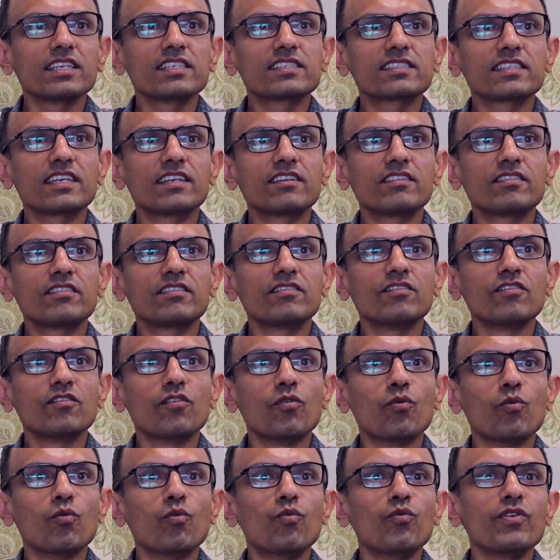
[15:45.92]
said
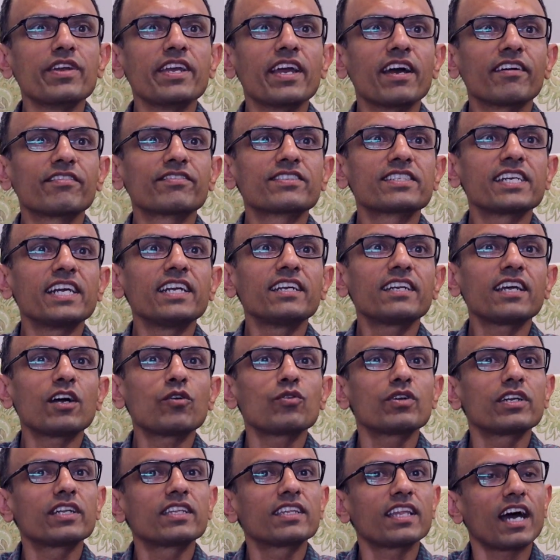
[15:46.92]
we have sent
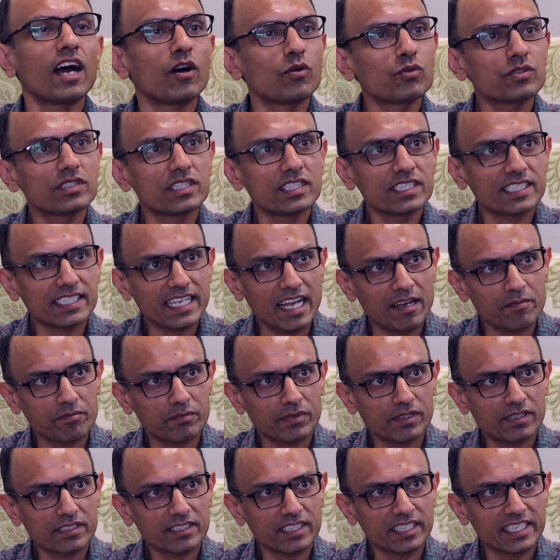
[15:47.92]
out 1,000
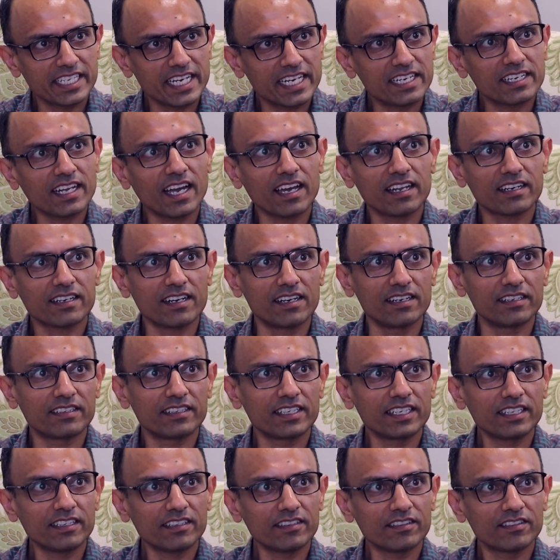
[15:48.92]
samples in the entire
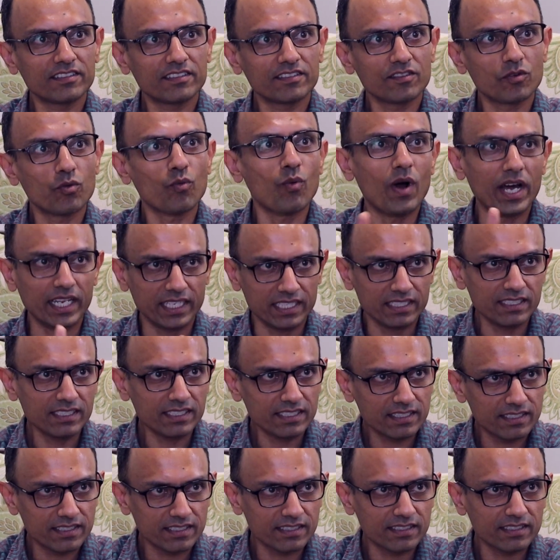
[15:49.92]
country
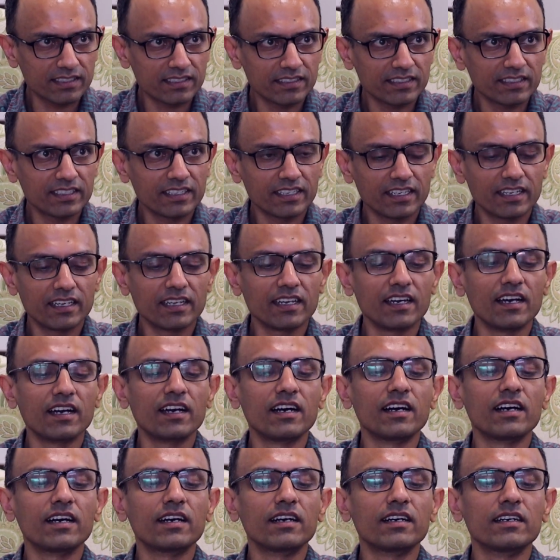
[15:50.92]
once
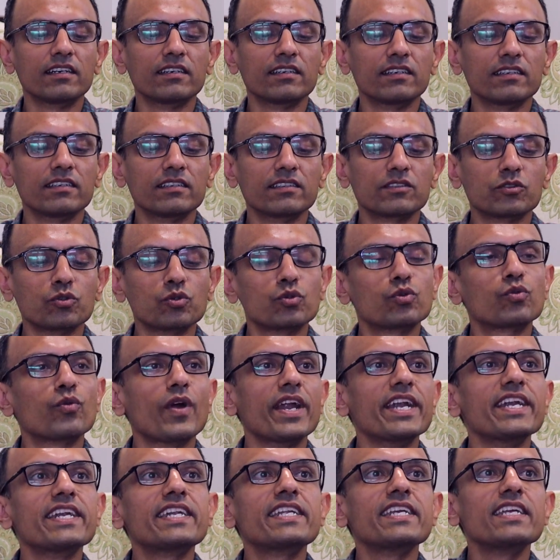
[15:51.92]
to
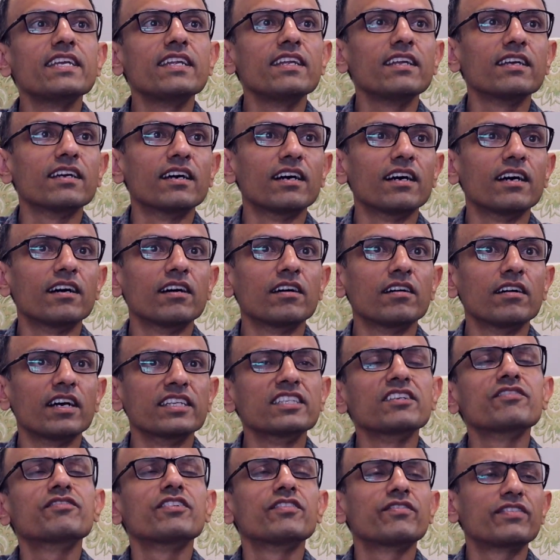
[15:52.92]
20, I
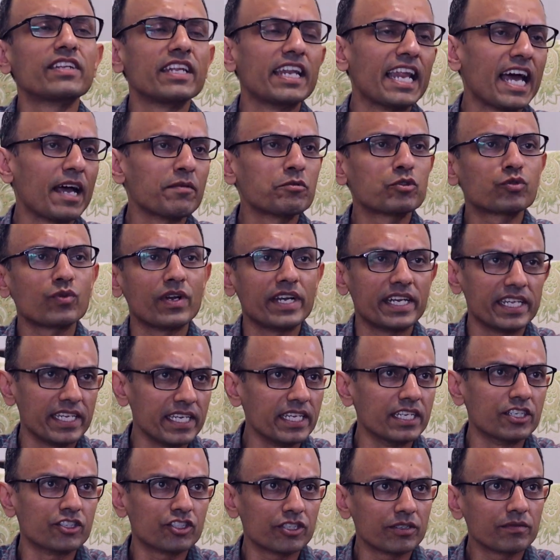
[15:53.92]
think 50 labs, 20
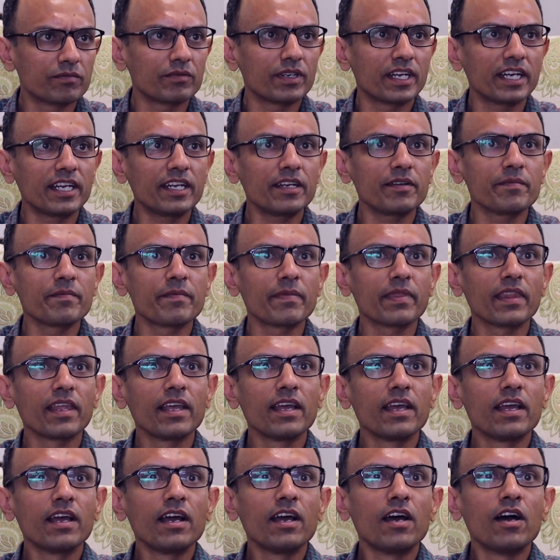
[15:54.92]
each, right?
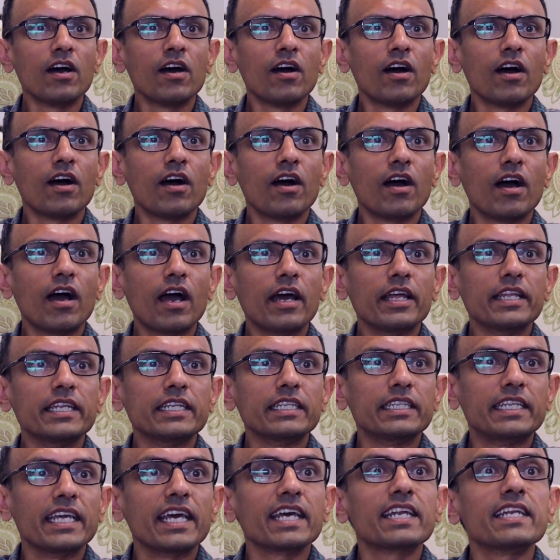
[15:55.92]

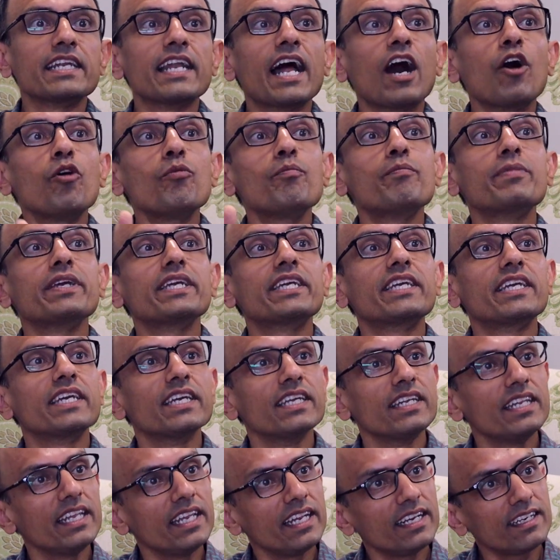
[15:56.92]
They are now
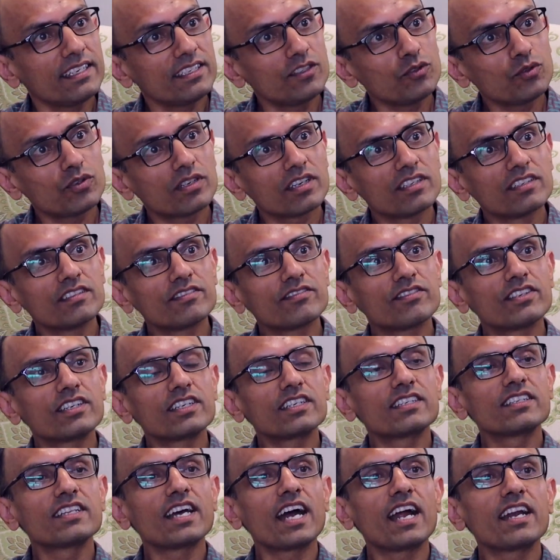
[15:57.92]
beginning to
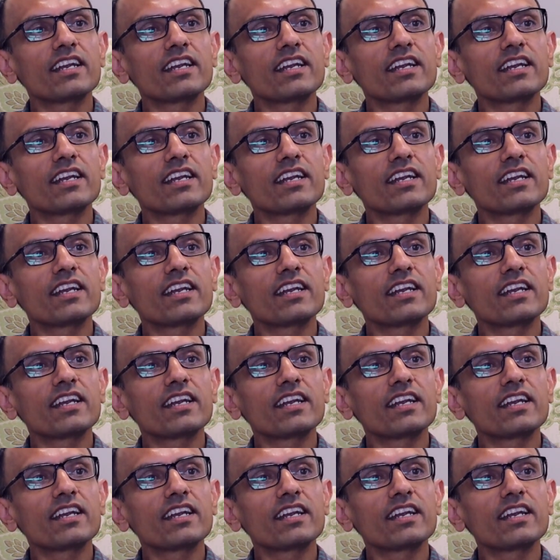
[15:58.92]
convert that